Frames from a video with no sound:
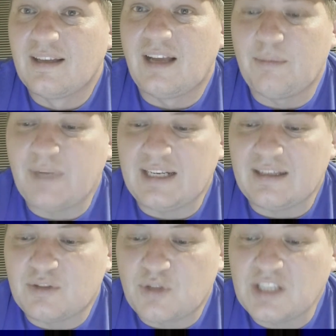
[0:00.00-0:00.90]
I
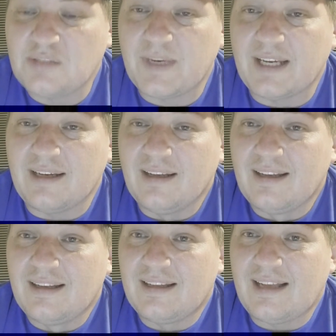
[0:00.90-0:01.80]
mean, trust me,
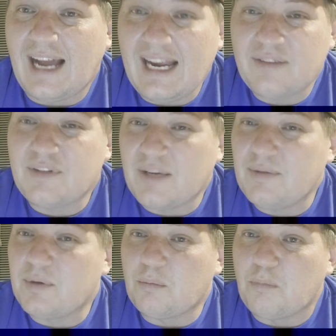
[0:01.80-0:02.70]
I have
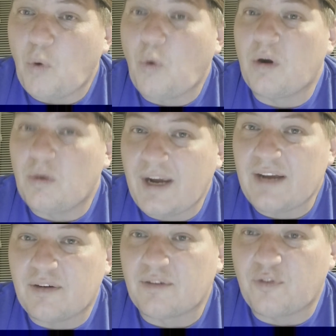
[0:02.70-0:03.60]
given more away
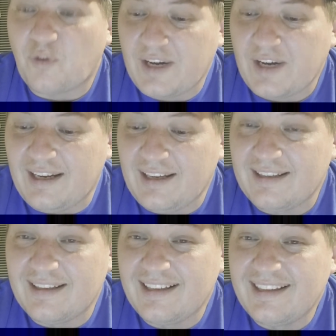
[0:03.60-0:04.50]
for free
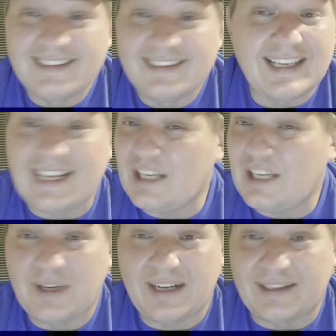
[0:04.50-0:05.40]
than
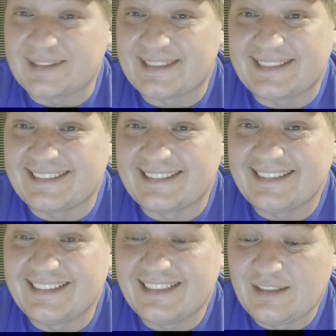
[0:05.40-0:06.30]
anyone else.
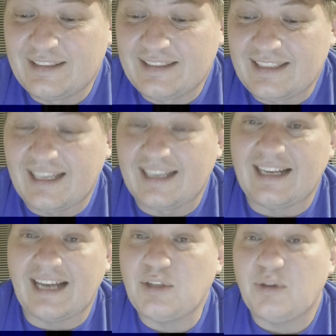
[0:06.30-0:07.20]

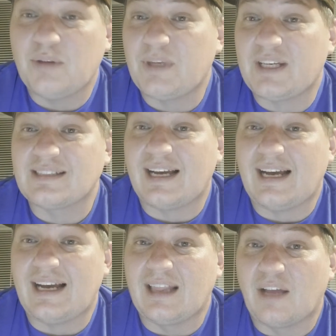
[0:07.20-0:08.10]
And I do it because
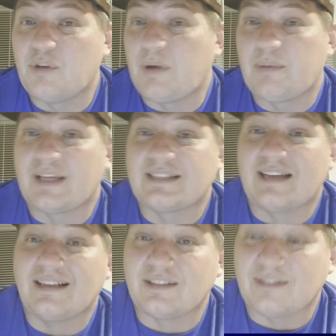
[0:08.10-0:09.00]
I love the people I
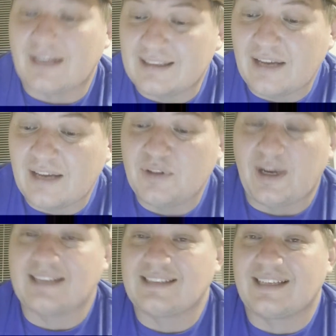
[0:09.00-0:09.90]
talk to. I love you
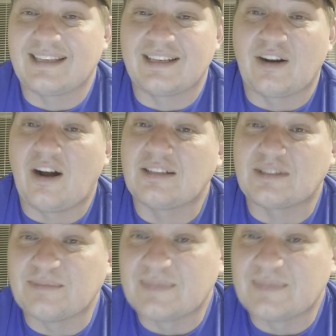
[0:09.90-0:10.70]
guys. I think you're awesome.